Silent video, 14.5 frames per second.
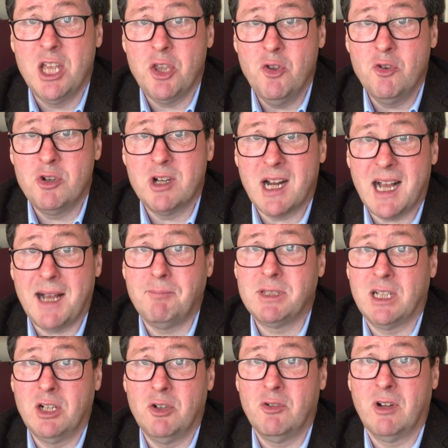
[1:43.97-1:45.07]
you should
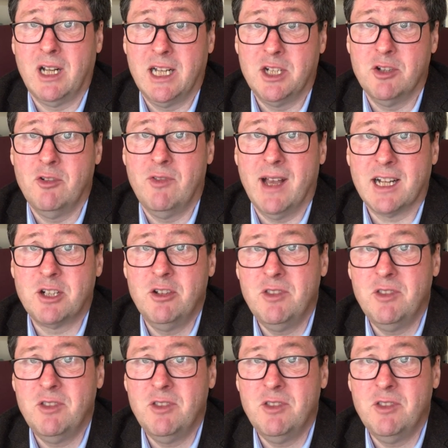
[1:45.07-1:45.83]
absolutely do that.